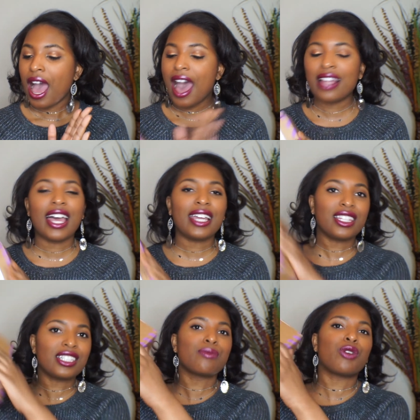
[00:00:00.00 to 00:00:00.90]
I like,
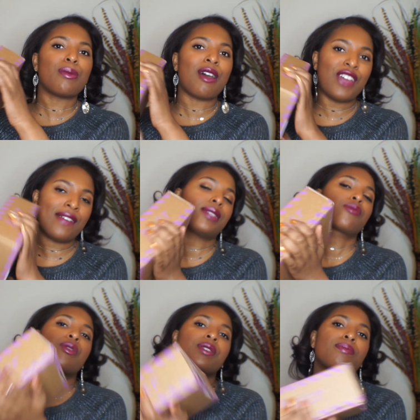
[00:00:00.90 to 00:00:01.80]
this is one of my favorite
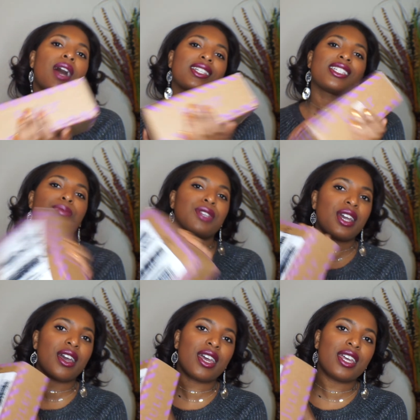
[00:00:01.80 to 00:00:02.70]
subscription boxes
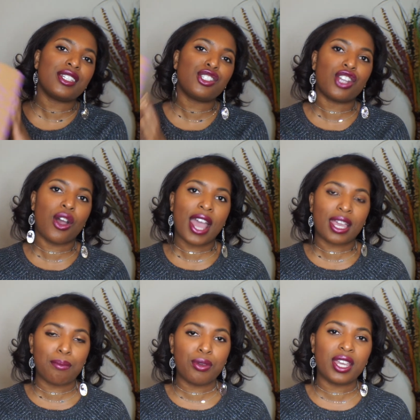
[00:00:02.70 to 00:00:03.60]
because, you know, I
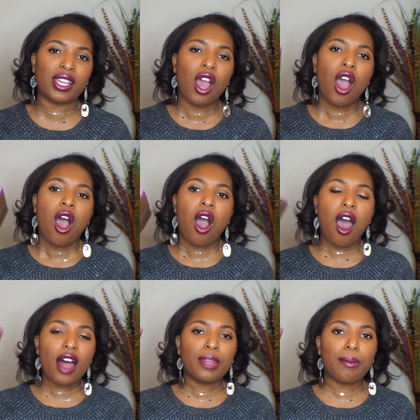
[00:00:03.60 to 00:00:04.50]
can pick
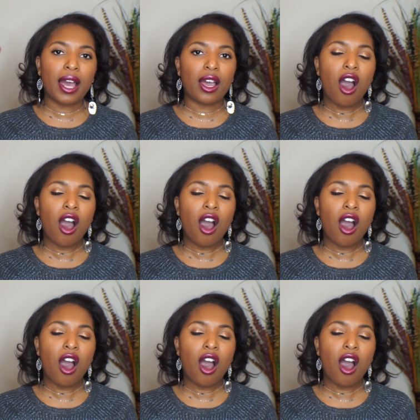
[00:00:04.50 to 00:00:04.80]
all the,